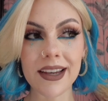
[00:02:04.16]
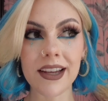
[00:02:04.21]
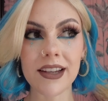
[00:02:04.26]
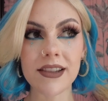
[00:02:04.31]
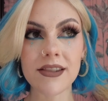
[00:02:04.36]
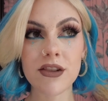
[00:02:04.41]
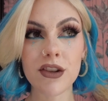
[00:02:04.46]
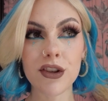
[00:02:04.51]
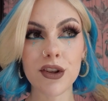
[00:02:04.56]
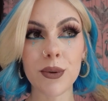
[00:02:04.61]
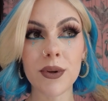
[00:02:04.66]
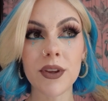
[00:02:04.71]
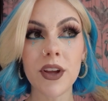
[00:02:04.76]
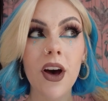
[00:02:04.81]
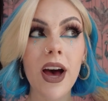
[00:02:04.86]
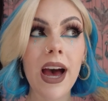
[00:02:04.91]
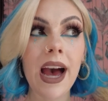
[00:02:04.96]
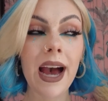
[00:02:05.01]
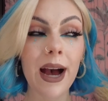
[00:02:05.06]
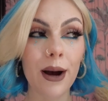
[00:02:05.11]
it's to do with
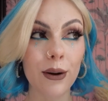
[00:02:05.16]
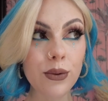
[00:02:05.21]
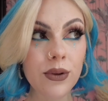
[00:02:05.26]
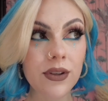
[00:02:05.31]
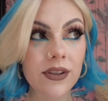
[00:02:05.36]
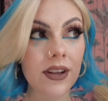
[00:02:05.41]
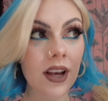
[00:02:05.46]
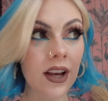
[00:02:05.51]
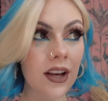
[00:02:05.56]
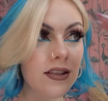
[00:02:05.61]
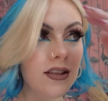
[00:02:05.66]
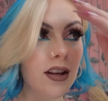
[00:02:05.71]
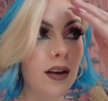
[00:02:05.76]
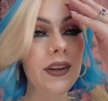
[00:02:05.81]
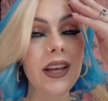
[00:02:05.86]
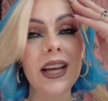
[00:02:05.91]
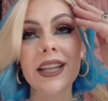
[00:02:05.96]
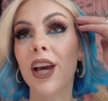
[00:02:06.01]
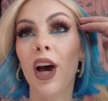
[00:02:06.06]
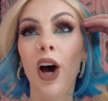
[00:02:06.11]
our house,
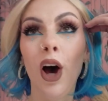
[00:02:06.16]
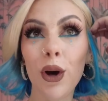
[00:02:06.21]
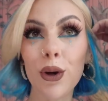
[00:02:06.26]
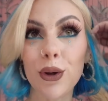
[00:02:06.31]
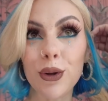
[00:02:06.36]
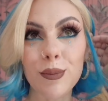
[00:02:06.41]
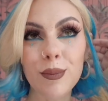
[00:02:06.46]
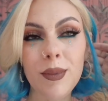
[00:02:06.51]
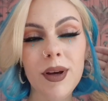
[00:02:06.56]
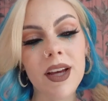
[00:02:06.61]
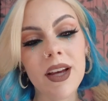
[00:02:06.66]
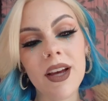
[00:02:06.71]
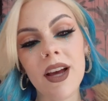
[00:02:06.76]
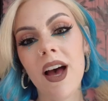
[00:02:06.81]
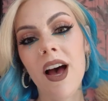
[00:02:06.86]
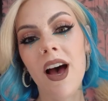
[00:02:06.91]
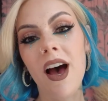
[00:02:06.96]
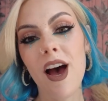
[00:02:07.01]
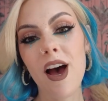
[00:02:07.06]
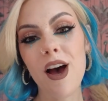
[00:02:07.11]
Sophie Hannah Home.
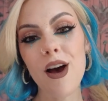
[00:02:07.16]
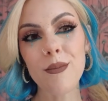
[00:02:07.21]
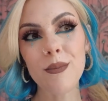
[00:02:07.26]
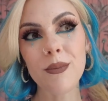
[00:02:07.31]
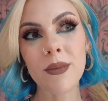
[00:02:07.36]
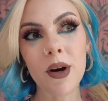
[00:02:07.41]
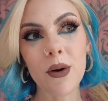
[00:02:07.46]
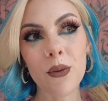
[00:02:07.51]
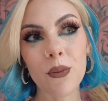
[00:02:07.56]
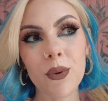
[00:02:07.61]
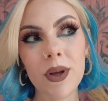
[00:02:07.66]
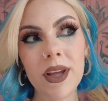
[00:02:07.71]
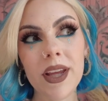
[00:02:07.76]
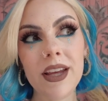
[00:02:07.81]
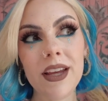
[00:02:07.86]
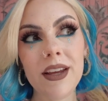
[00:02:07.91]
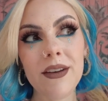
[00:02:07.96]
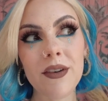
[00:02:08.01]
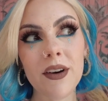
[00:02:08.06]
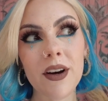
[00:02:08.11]
Um,
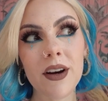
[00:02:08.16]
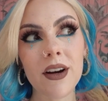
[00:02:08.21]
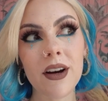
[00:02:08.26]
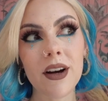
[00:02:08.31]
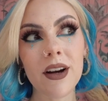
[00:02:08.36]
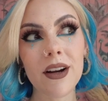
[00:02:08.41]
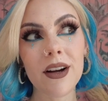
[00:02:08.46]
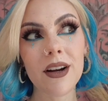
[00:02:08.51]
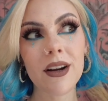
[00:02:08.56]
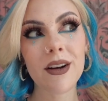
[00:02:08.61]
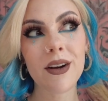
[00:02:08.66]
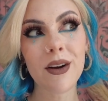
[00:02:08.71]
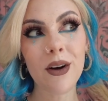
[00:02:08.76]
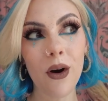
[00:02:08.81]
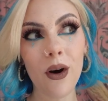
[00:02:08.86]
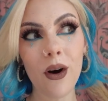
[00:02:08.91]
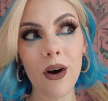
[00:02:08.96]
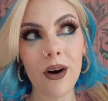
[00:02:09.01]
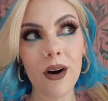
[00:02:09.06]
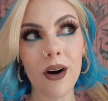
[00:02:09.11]
we've
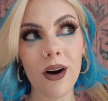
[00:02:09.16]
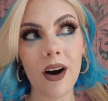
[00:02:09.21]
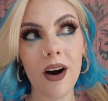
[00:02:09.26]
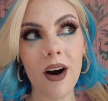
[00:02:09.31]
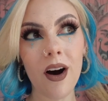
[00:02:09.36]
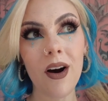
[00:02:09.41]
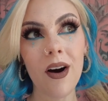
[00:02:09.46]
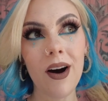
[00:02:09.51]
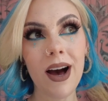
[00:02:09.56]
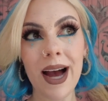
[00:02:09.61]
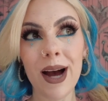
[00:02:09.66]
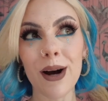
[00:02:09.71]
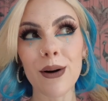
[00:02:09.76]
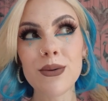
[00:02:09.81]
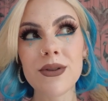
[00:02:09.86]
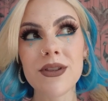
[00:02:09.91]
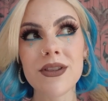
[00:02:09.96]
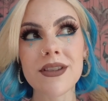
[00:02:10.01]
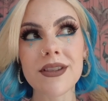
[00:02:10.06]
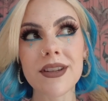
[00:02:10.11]
got our
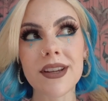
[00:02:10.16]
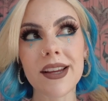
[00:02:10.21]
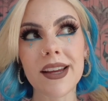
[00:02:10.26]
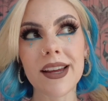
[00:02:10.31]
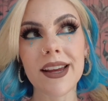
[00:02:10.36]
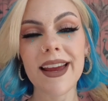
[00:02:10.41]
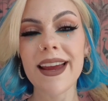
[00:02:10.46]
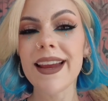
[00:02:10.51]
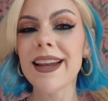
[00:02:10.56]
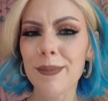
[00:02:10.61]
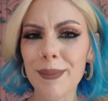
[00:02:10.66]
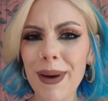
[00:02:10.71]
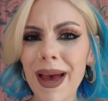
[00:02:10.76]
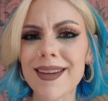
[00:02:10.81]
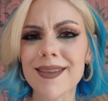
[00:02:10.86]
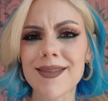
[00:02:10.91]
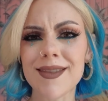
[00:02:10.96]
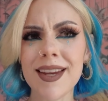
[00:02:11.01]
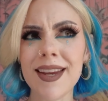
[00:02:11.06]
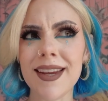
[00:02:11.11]
house in a
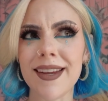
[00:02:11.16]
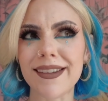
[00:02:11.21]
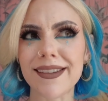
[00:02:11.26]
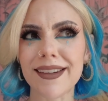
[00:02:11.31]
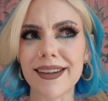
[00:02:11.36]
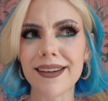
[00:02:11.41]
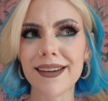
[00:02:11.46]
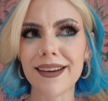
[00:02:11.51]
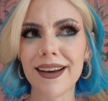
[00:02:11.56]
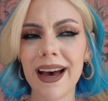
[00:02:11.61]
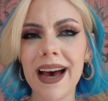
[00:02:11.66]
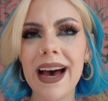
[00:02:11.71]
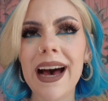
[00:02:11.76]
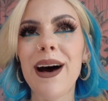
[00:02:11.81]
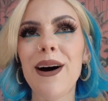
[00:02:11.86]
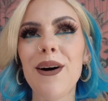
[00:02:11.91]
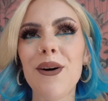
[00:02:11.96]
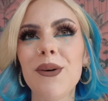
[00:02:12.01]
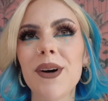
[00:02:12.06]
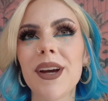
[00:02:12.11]
magazine.
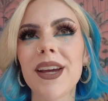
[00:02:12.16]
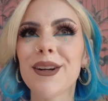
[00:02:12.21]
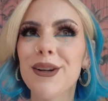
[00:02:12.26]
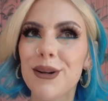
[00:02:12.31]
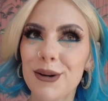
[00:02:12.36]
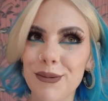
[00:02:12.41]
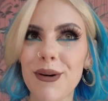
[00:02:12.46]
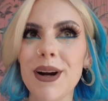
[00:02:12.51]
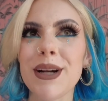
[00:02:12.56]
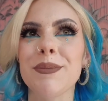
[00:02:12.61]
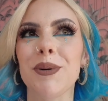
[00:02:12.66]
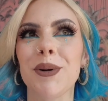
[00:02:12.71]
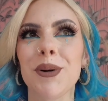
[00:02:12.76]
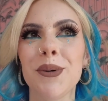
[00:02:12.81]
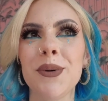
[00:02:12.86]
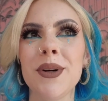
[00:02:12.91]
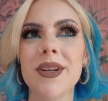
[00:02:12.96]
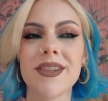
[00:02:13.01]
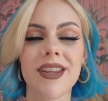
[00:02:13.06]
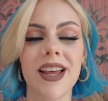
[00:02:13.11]
How
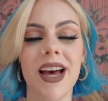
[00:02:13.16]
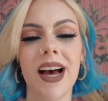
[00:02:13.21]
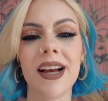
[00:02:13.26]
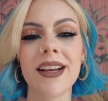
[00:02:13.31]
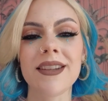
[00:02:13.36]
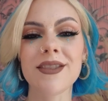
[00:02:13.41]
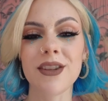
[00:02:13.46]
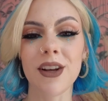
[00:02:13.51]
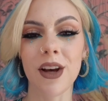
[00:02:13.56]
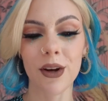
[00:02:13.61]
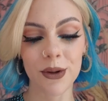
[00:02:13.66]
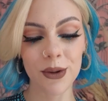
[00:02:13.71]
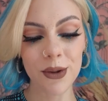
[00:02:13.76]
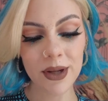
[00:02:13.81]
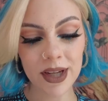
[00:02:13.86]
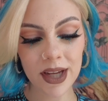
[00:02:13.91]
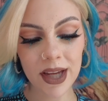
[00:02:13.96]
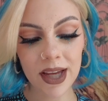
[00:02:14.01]
incredible is that? So